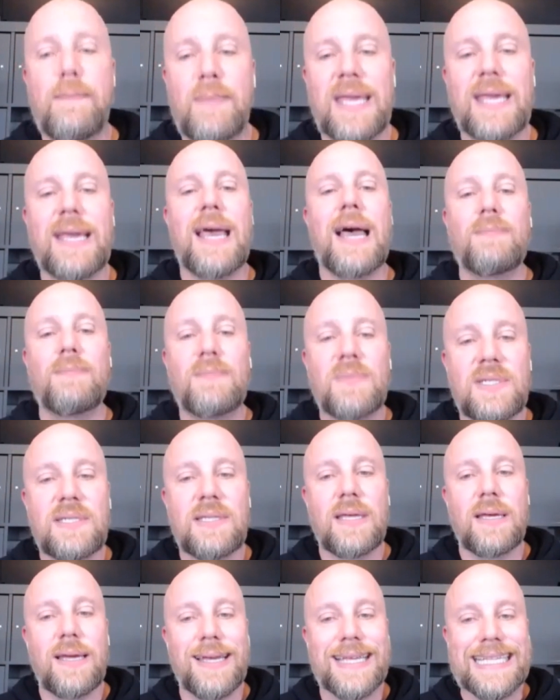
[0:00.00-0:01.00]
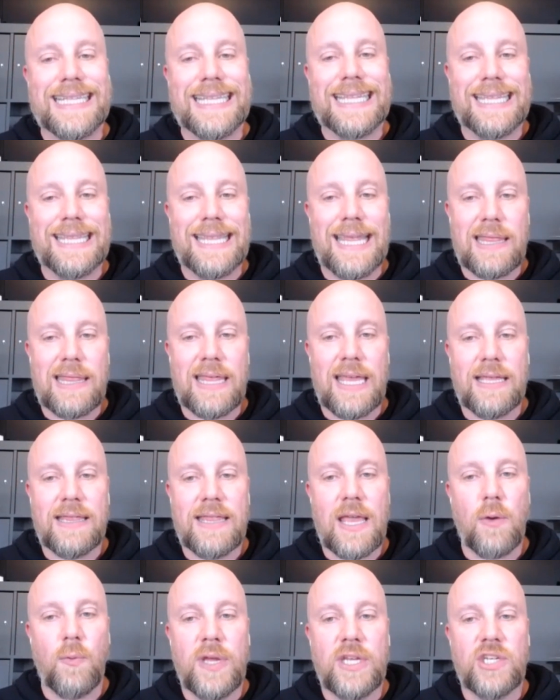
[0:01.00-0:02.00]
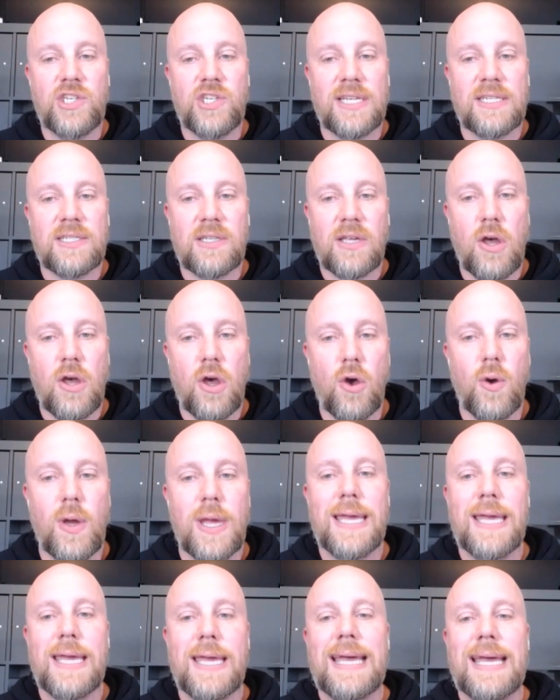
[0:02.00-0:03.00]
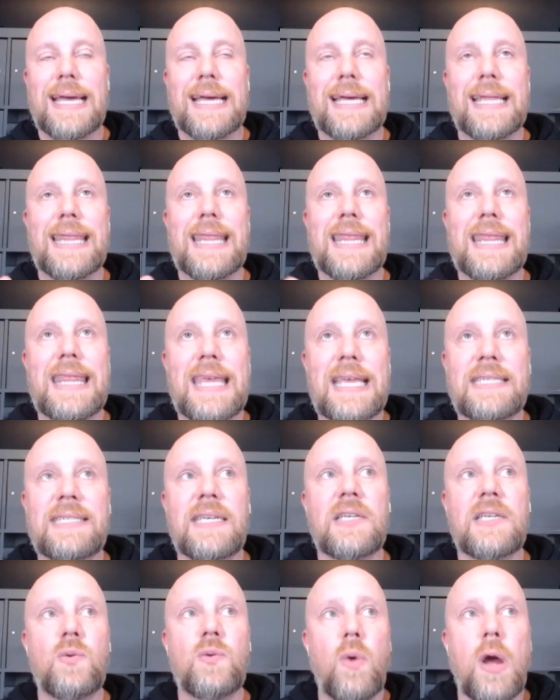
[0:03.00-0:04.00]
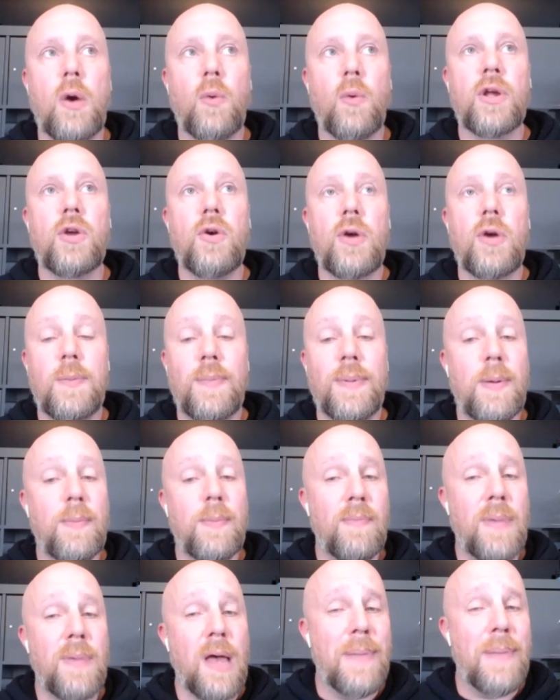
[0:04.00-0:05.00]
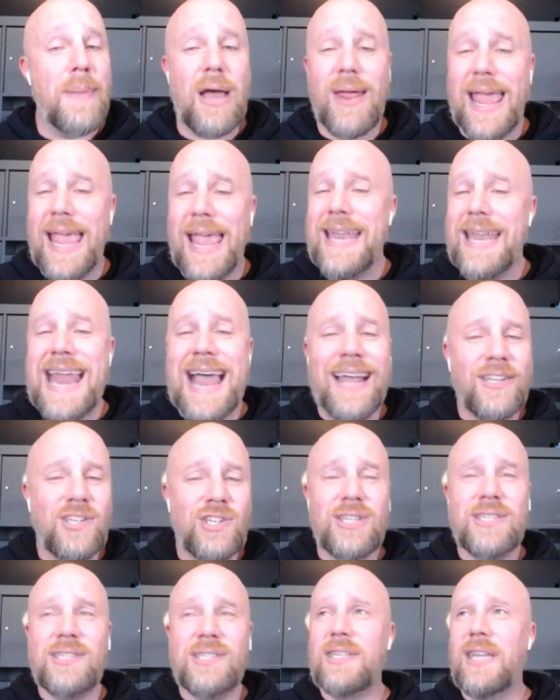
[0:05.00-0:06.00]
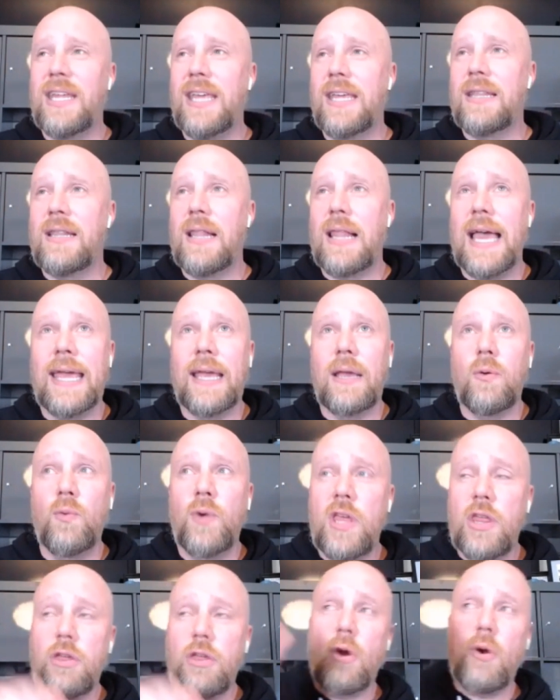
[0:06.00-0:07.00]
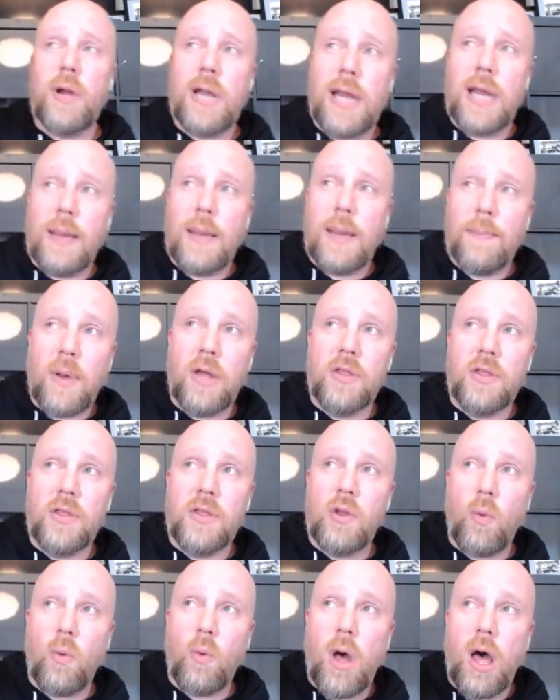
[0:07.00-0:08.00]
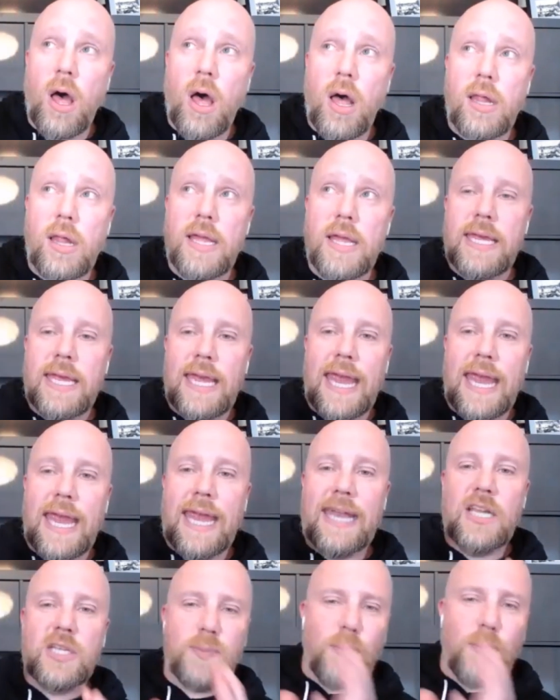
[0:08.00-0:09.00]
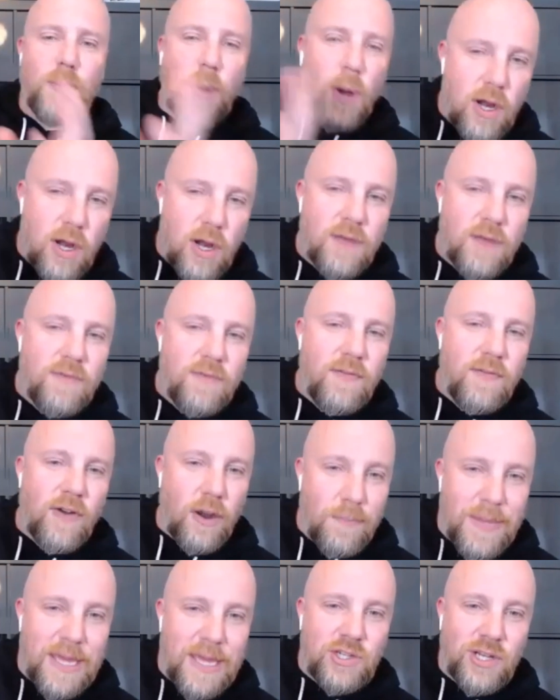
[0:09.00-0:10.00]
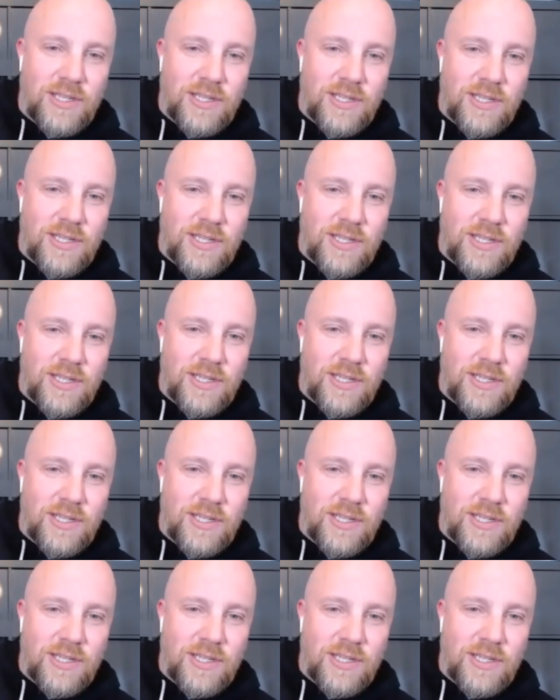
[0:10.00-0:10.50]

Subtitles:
becomes the thing that we just go, this is what we're going to be about. And not just in like, we throw it up on the wall and it's part of our mission statement. We believe in